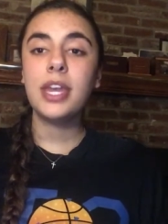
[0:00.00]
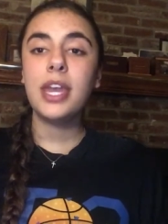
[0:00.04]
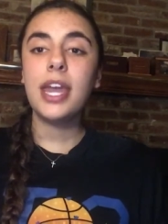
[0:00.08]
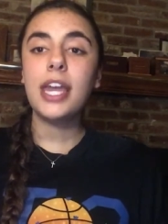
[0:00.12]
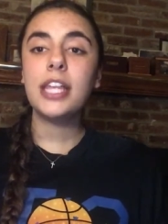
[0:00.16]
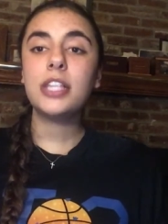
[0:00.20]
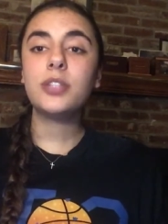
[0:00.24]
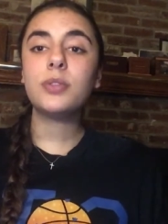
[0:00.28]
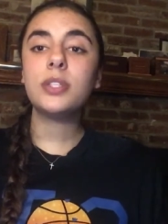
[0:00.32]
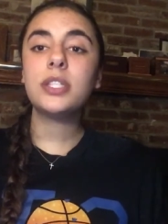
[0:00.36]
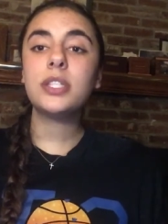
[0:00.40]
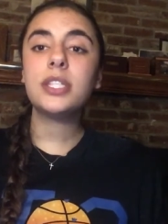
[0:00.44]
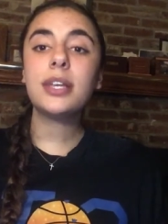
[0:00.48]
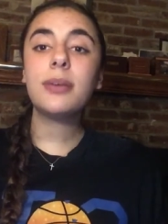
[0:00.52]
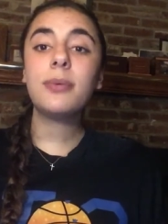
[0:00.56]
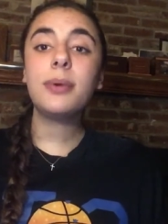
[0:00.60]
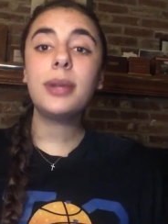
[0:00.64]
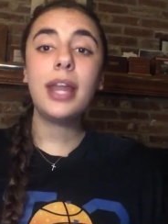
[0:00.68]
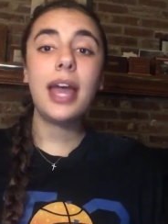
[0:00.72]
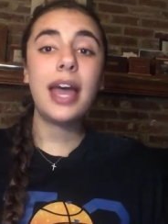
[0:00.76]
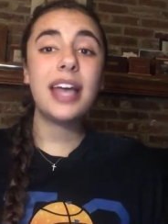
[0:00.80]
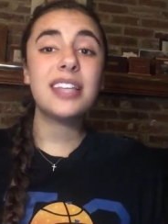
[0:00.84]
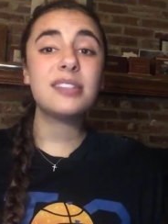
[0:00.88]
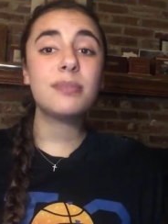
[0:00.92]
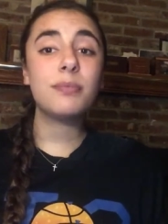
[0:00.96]
It's when someone
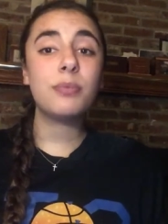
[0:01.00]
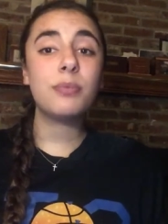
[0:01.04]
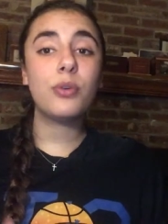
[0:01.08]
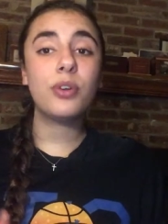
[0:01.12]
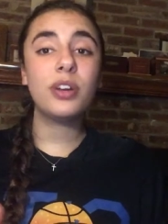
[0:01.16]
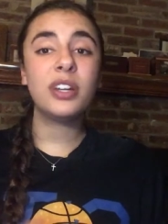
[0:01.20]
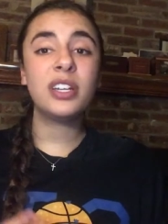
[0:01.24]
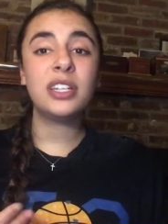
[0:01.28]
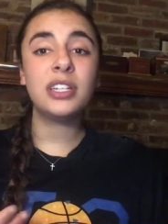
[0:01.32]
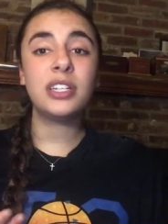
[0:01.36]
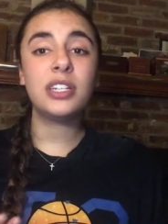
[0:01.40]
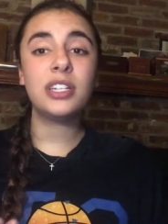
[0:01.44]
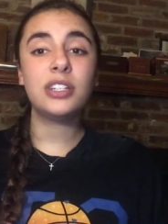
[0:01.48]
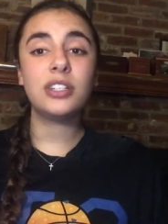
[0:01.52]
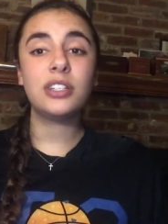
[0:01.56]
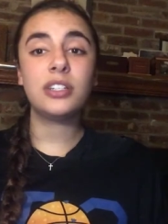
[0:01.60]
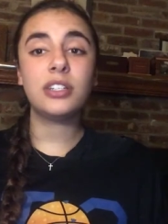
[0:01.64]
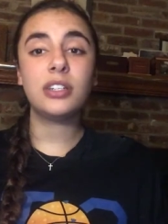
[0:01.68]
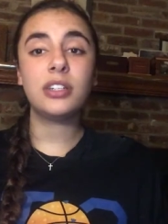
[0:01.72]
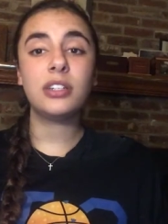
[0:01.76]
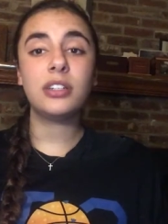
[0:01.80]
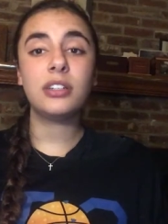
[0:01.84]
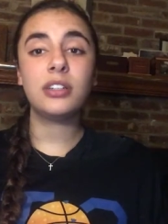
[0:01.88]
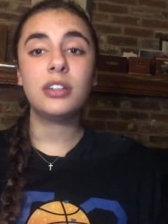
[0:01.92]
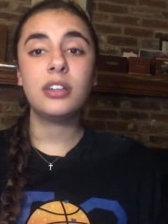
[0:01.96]
has a poor
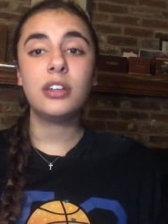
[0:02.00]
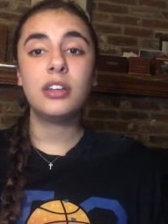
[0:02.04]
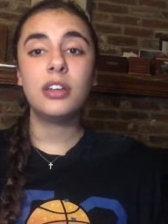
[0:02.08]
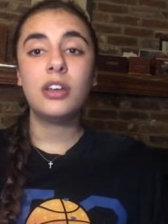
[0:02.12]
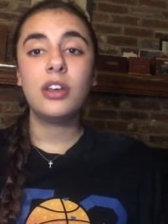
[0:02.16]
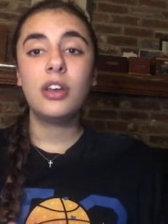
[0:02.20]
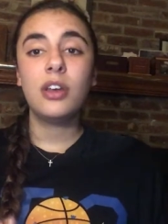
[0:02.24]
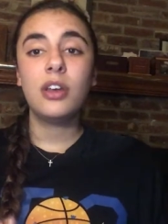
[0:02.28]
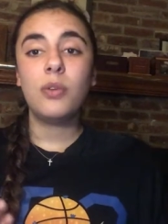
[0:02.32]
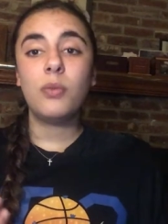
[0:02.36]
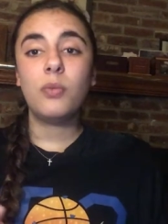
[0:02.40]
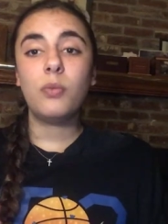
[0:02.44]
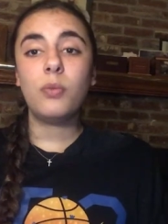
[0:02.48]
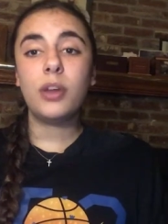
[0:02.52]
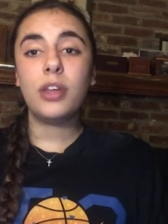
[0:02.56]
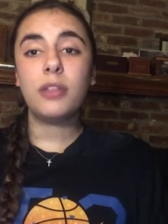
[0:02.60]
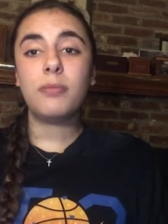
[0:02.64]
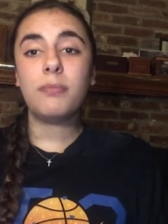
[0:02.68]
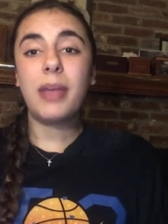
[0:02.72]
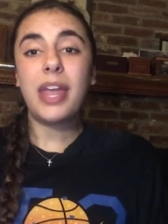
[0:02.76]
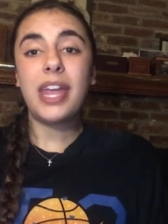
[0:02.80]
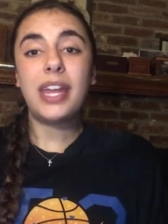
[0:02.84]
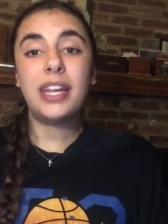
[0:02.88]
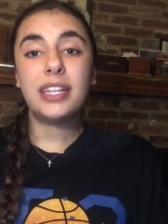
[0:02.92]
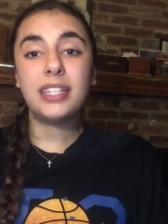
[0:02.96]
condition with
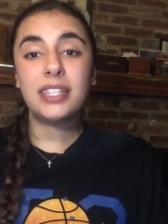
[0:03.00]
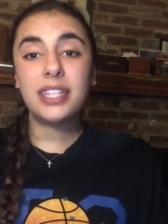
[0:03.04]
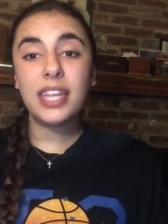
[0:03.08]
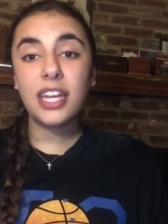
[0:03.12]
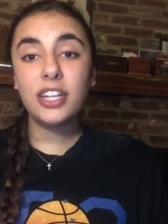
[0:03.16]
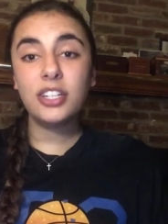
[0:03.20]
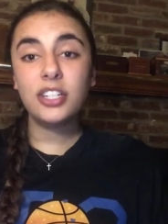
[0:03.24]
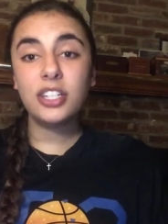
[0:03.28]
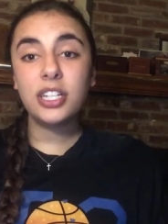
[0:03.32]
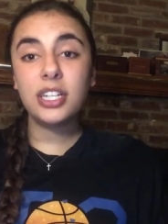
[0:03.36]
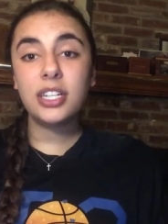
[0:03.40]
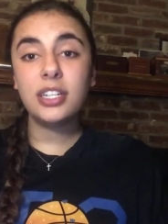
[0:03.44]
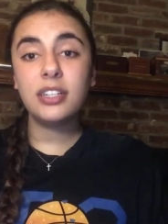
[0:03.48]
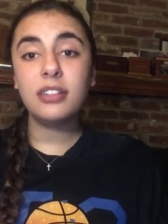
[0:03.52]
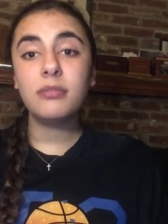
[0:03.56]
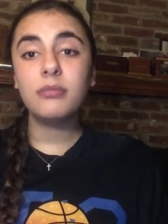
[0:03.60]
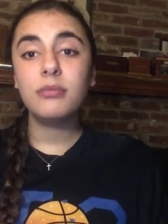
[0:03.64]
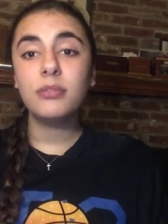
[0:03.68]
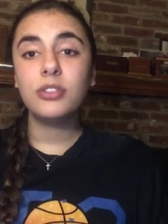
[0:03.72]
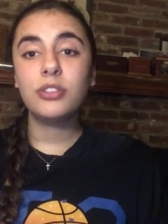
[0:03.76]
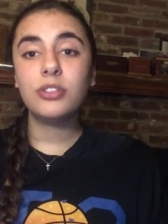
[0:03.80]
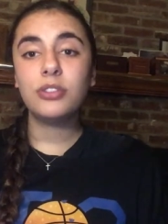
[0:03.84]
paying attention,